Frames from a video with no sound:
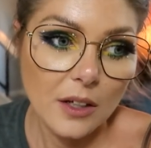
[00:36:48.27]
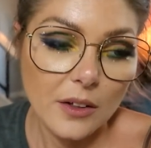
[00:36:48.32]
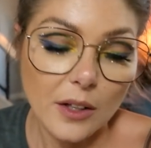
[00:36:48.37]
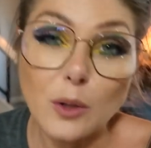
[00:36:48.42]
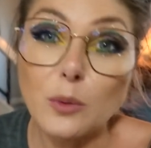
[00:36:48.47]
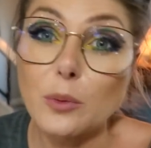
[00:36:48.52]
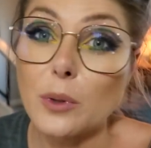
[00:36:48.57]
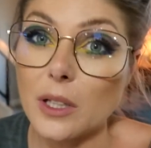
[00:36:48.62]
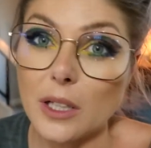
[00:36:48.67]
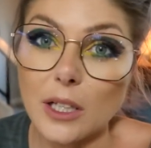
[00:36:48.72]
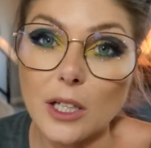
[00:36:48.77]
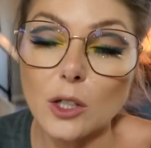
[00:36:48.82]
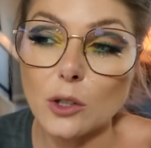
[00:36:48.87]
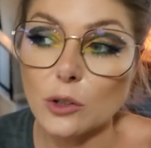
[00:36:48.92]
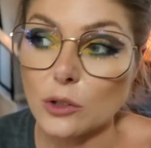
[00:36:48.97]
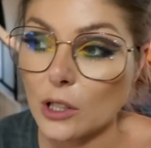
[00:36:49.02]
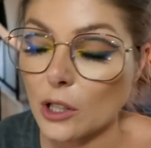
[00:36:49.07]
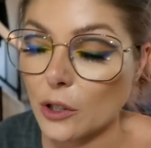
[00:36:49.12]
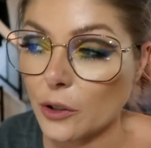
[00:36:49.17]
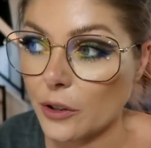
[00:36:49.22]
They really
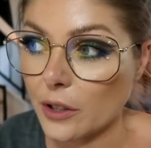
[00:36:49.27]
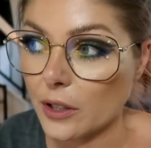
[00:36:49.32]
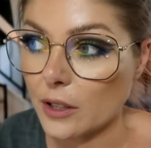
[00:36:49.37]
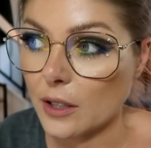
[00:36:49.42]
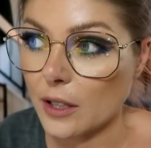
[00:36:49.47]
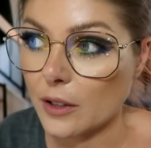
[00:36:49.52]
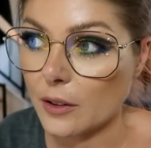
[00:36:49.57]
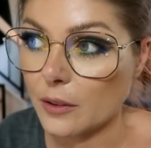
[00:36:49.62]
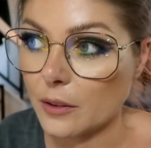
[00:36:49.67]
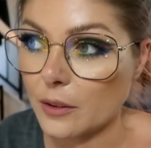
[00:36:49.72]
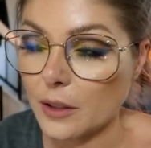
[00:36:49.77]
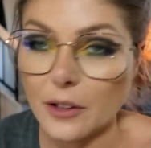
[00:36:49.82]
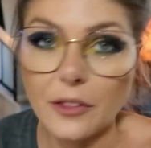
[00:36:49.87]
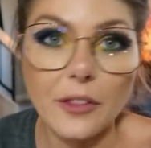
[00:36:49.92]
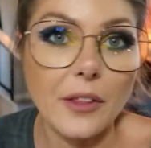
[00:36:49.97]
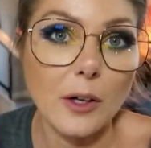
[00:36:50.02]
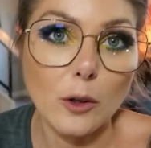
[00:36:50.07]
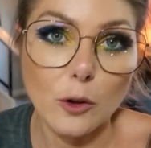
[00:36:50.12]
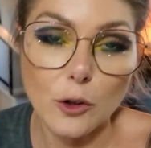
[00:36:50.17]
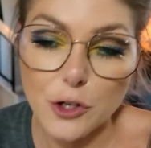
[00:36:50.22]
could learn a
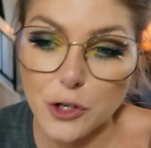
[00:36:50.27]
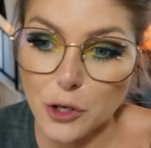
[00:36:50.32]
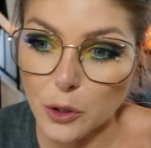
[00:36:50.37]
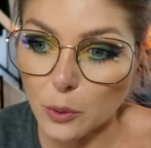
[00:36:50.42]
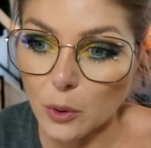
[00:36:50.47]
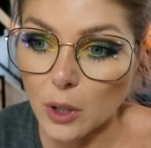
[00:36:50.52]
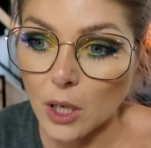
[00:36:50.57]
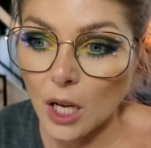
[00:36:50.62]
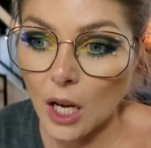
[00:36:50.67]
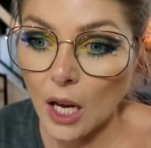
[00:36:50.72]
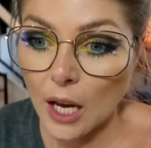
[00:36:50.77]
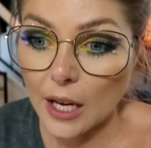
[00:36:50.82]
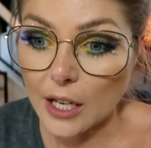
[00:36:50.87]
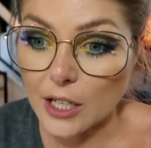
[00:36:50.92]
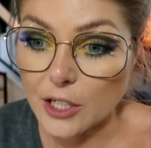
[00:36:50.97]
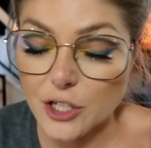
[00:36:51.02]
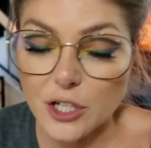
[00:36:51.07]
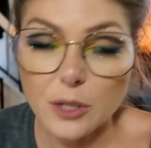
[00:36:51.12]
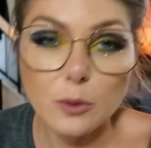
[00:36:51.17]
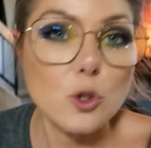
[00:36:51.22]
thing or two,
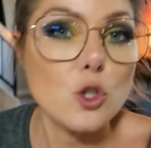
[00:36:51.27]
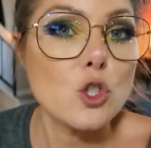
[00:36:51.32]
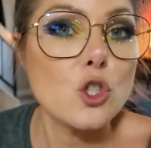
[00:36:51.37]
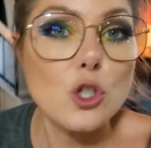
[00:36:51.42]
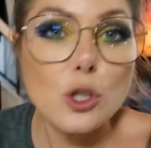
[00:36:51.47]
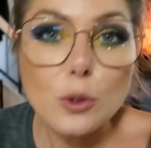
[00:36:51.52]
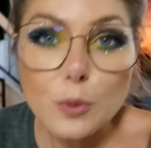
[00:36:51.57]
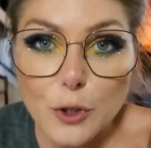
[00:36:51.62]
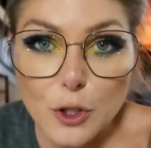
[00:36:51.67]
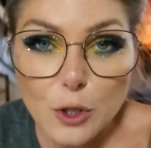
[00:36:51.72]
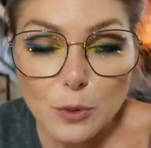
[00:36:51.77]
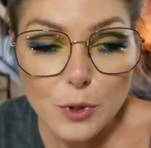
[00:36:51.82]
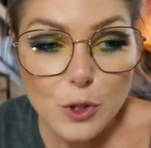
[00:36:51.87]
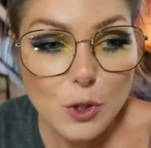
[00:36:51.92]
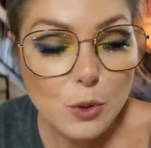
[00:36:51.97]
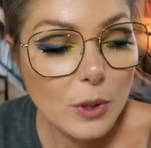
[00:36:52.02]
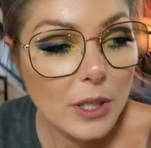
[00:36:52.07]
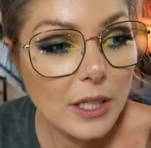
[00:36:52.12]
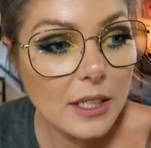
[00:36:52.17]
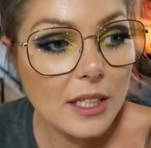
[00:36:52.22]
and she was super super
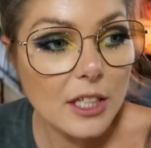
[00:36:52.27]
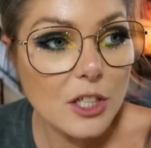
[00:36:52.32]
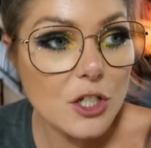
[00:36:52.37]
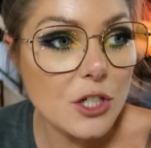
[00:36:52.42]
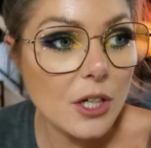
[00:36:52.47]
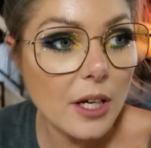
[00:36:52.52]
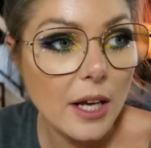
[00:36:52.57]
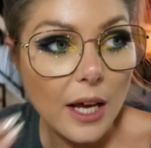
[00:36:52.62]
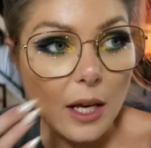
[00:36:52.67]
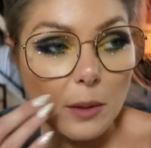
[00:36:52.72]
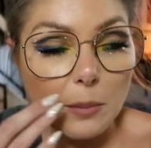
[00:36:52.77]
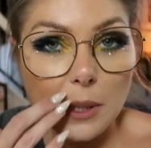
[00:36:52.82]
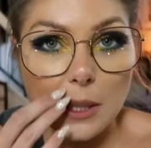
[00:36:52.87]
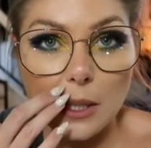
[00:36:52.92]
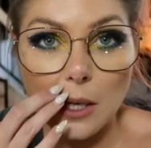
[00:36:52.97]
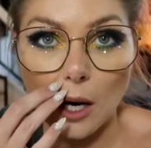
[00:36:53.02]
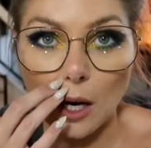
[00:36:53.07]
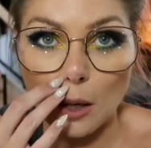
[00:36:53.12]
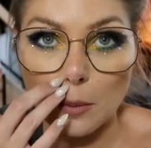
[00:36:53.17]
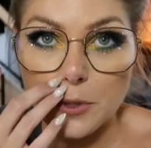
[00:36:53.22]
sweet, and she gave me
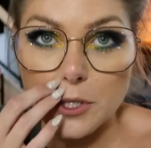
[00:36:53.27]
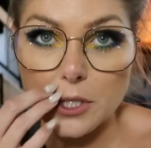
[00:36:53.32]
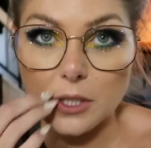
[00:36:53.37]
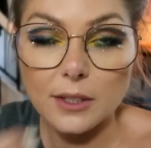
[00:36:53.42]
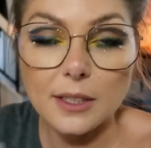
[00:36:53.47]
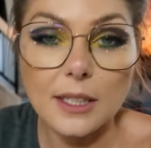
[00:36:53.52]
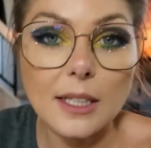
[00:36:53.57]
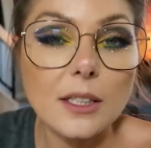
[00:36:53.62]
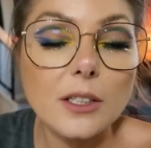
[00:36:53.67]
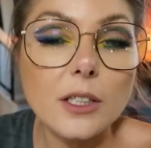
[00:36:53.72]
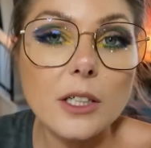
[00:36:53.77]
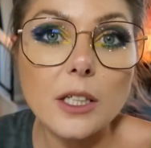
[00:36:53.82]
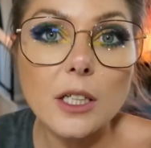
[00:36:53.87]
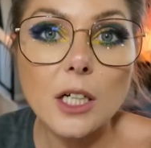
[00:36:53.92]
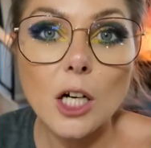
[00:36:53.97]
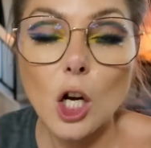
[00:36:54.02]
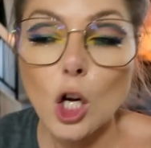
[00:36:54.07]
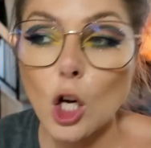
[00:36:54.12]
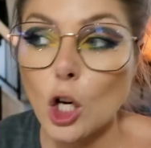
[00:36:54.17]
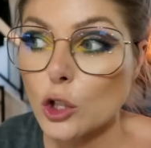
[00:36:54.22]
the option
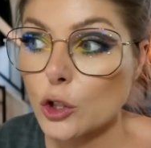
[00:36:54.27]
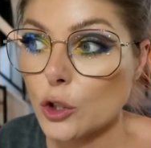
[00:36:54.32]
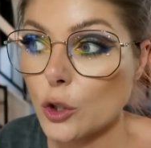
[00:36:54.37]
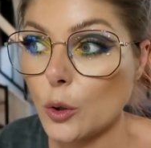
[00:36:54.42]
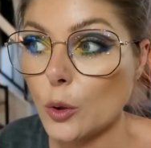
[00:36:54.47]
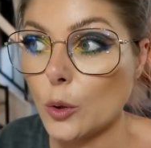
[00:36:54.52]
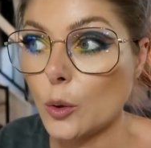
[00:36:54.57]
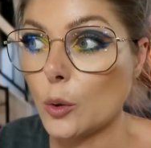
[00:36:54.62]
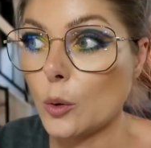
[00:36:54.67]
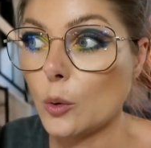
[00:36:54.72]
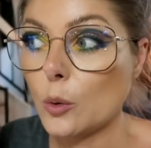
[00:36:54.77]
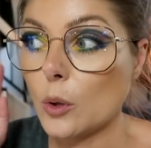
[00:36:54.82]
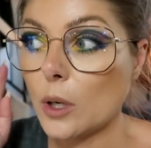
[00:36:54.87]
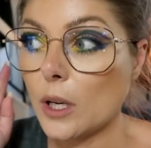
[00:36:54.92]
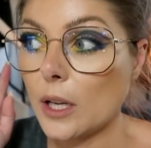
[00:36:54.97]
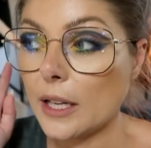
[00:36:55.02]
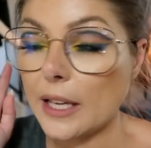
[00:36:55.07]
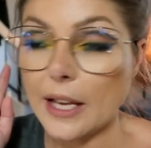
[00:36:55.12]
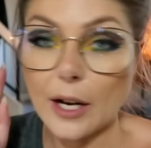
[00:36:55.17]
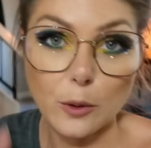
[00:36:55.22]
either to
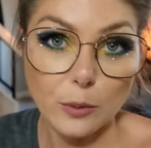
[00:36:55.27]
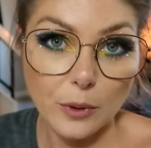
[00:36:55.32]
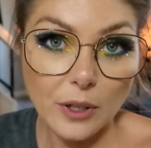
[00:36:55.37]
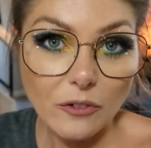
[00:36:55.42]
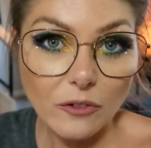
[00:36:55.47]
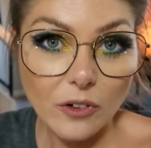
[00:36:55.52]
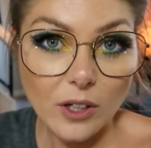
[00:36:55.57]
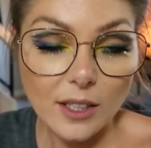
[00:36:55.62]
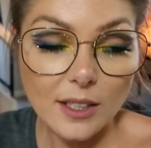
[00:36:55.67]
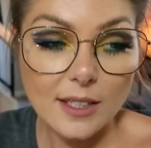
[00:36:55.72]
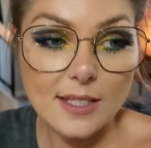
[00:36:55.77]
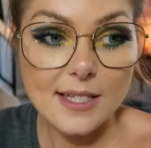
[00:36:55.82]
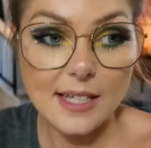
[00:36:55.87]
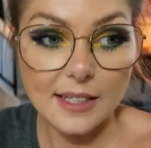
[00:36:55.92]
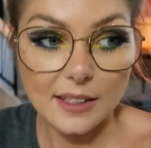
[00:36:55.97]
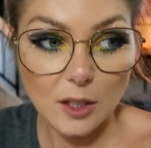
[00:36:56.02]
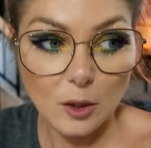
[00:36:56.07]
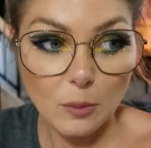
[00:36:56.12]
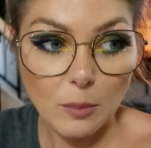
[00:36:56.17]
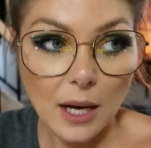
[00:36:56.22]
get a refund and
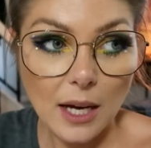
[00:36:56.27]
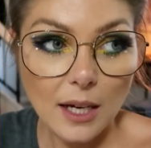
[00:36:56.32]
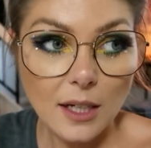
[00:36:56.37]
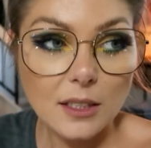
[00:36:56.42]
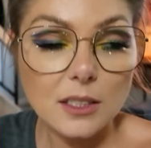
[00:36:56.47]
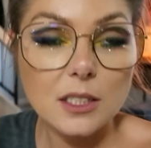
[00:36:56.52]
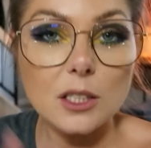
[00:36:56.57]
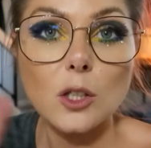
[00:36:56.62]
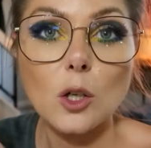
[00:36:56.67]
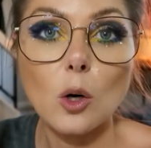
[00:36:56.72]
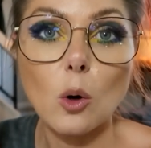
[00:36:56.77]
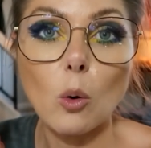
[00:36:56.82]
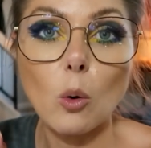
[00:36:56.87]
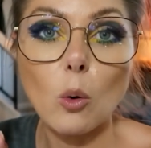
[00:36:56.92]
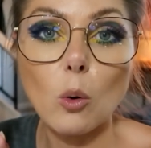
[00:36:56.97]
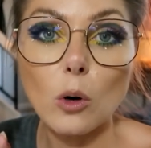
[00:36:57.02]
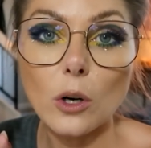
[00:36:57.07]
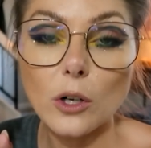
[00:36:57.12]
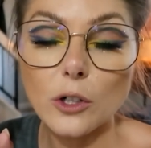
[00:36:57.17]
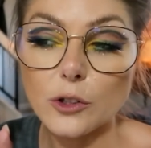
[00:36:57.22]
send it back,
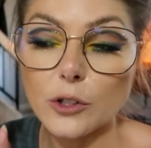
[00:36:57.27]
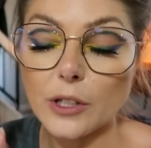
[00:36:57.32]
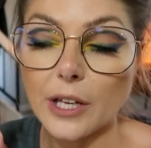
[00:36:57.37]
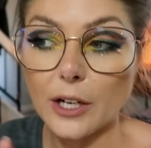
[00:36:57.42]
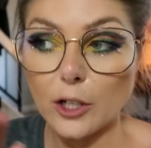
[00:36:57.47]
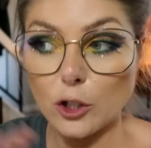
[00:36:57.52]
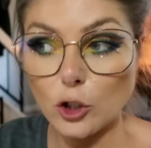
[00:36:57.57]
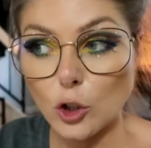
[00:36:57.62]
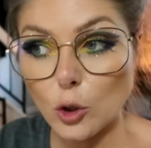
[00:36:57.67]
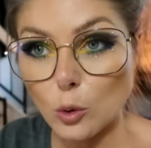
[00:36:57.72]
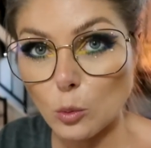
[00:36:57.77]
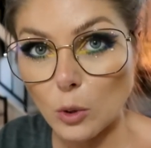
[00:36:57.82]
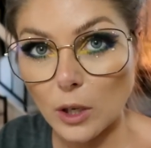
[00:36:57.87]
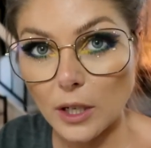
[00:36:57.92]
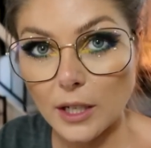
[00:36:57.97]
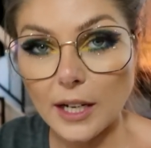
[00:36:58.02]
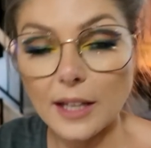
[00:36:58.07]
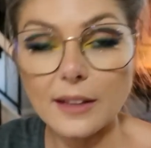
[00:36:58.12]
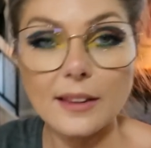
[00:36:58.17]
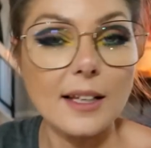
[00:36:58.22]
or to get a new
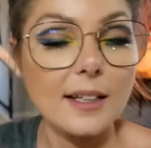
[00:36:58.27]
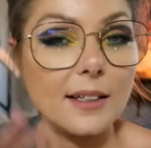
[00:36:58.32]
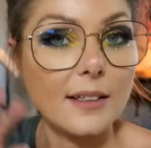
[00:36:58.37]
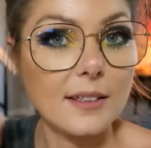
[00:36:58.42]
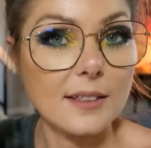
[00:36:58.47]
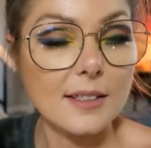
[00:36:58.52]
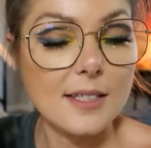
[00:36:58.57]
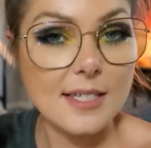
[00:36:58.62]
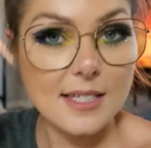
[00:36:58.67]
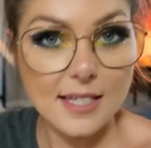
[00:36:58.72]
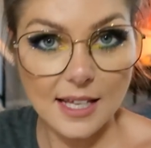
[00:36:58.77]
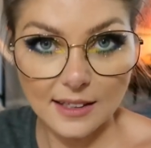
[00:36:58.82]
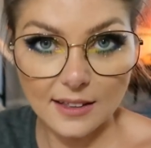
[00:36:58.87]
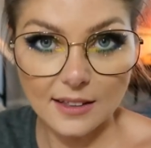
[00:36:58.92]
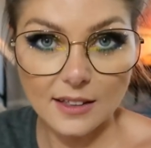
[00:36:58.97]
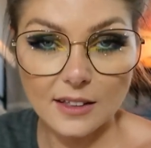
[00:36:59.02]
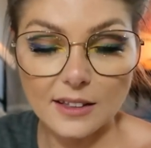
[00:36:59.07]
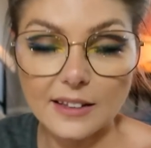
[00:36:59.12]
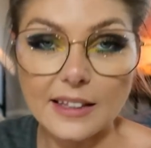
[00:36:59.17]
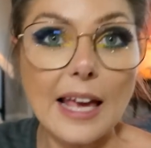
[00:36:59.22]
one and then
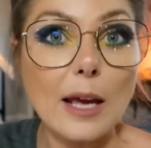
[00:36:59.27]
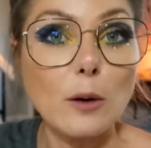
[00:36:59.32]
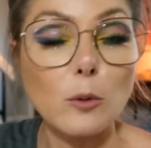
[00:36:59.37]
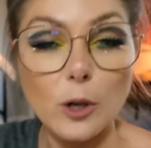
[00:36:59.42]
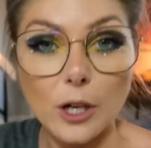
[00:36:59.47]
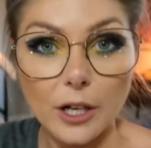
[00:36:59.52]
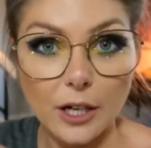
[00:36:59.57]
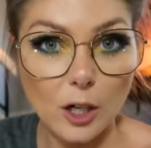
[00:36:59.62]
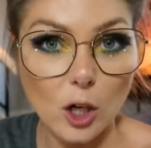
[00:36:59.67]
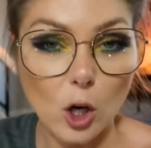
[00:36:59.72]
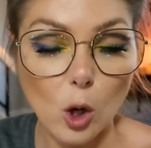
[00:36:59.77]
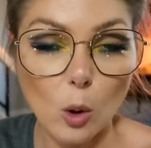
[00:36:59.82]
send, they were gonna